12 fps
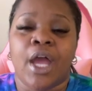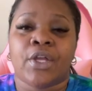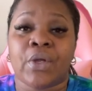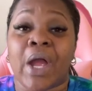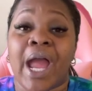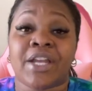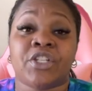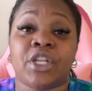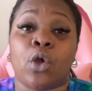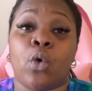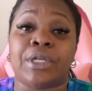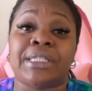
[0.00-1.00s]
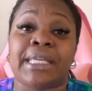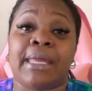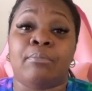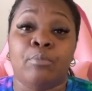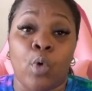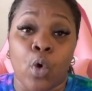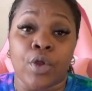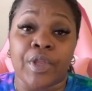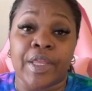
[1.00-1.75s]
You're actually going to get more